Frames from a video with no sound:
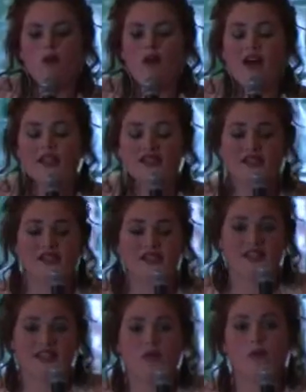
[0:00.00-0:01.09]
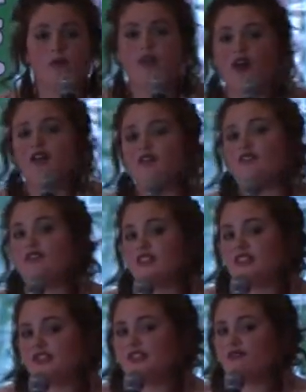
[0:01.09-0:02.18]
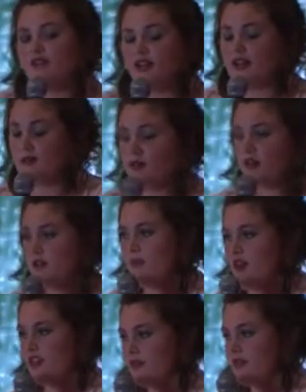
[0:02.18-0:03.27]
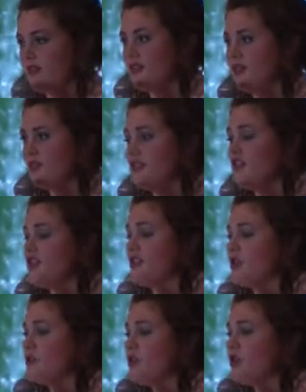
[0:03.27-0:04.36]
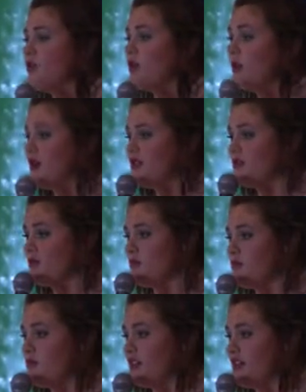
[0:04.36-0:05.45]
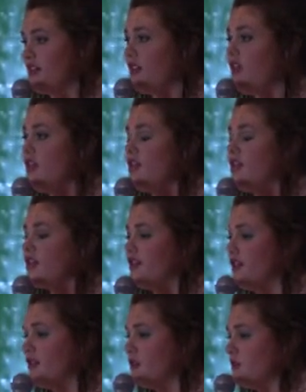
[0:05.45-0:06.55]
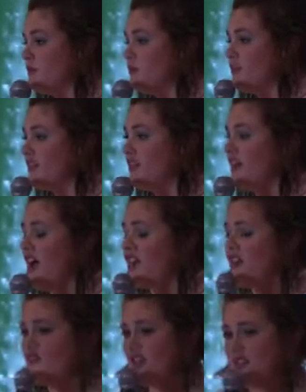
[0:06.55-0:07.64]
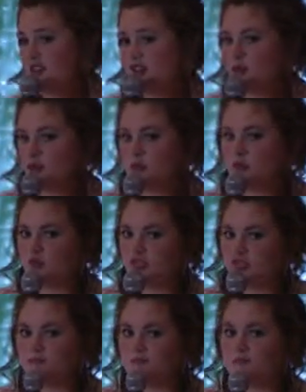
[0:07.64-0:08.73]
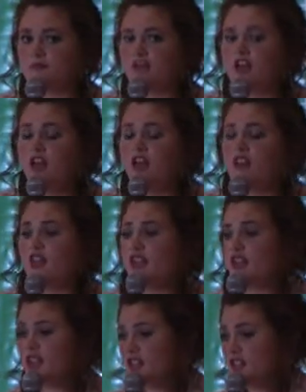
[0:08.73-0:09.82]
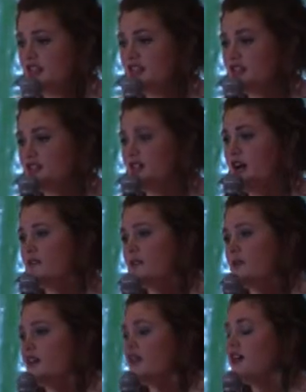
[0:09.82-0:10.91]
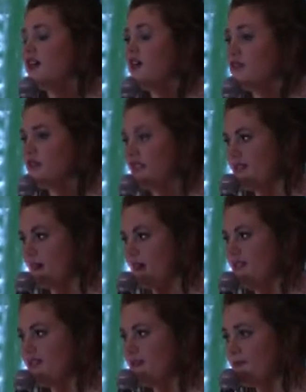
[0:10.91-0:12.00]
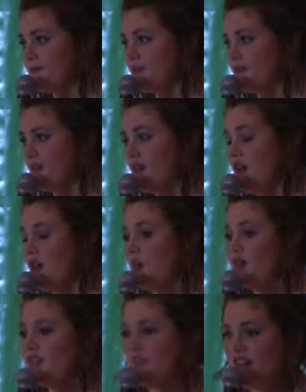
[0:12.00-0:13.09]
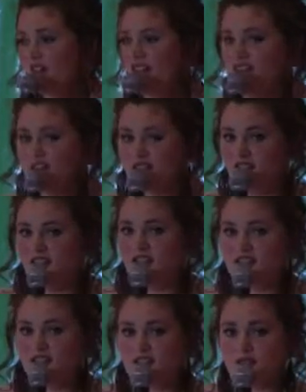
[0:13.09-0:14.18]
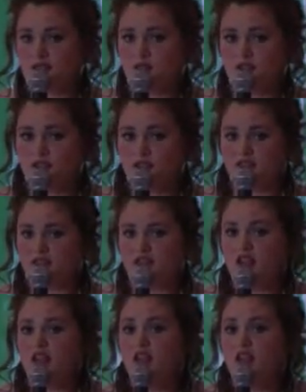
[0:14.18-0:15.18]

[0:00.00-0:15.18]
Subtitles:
While in DC, we also visited some very important monuments, such as the World War I and II Memorial, the Korean War Memorial, and the Vietnam War Memorial. The third character counts pillar, respect, was very evident at these memorials.